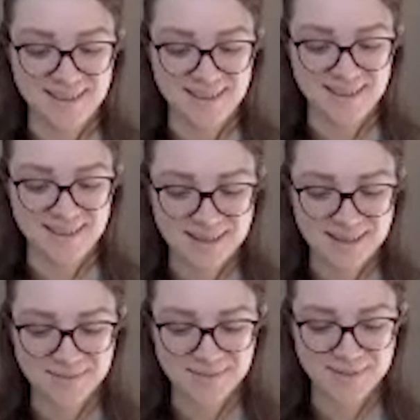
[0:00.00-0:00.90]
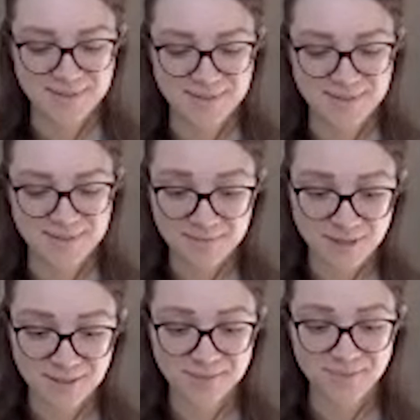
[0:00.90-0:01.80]
Then comes the
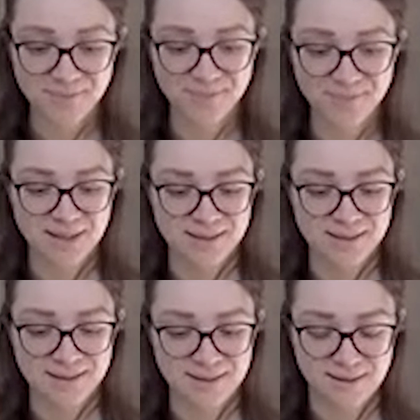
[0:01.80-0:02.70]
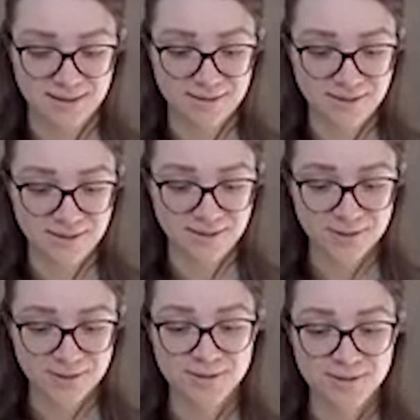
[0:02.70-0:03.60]
validation part. The
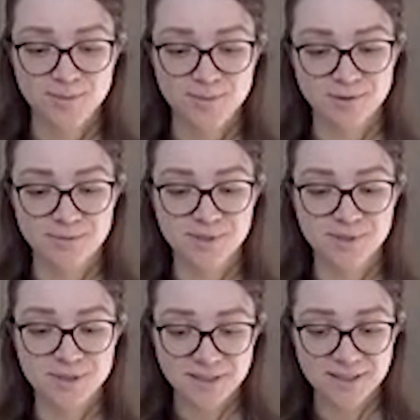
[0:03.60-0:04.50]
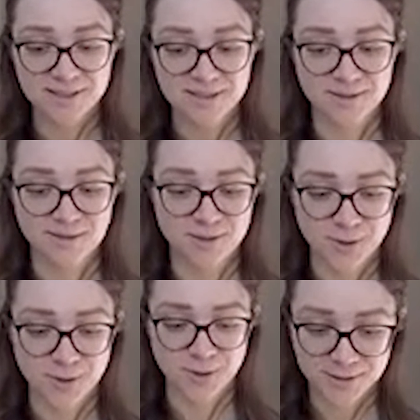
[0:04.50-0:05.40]
evaluator performs deep
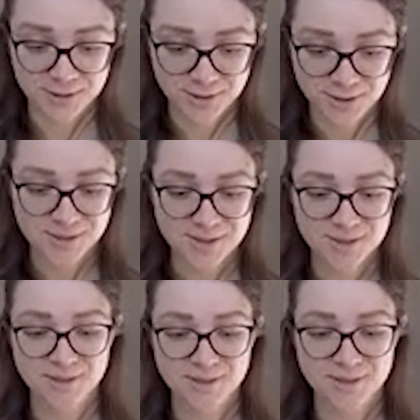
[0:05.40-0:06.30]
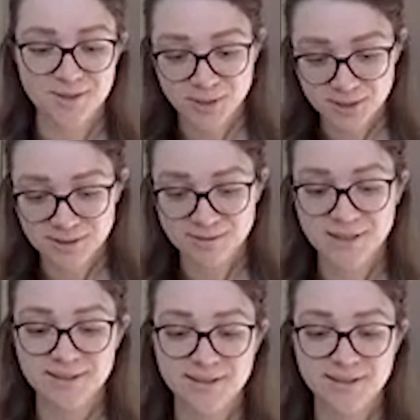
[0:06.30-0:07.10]
analysis on the training results. The